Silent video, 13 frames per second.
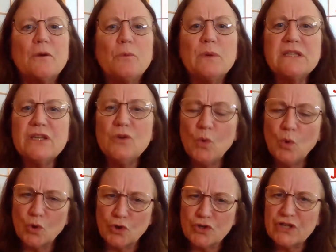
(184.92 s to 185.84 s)
there was an
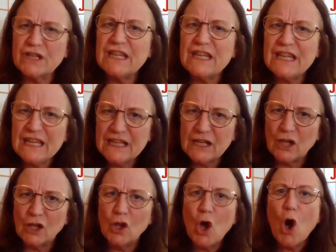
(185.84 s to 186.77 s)
order to
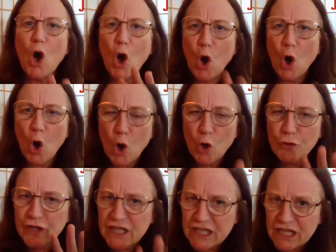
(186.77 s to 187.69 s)
kill
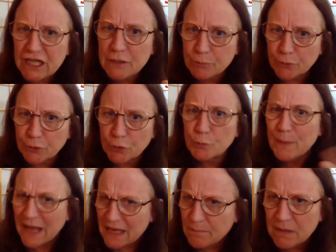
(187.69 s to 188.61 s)
all the
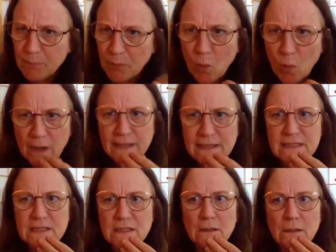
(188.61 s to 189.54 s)
Hebrew baby
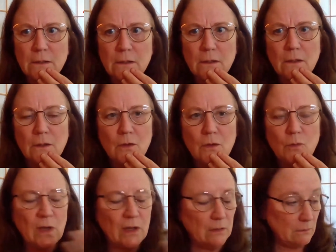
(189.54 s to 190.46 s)
boys.
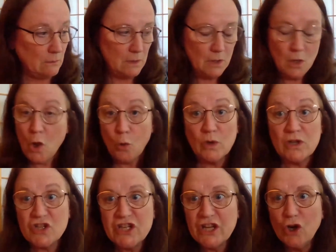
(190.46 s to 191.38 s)
Well,
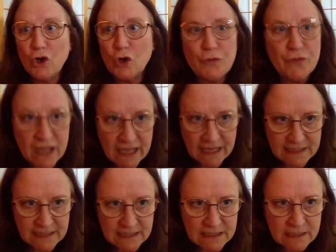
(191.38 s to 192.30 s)
when she heard
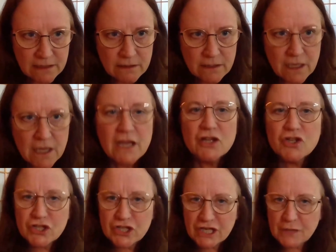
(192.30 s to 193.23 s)
this,
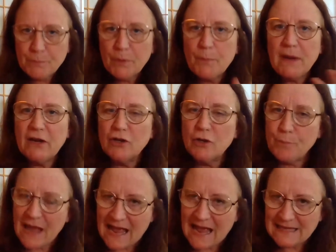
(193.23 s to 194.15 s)
she
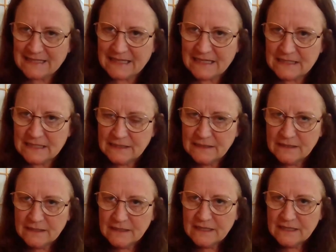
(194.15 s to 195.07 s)
prepared a basket
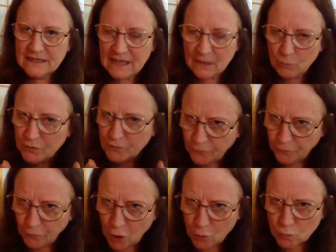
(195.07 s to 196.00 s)
that would
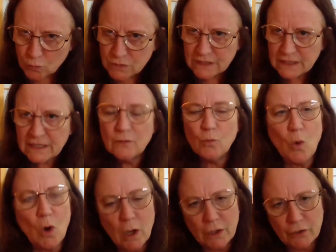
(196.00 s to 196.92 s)
float
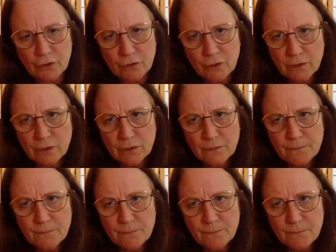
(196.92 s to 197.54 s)
in water.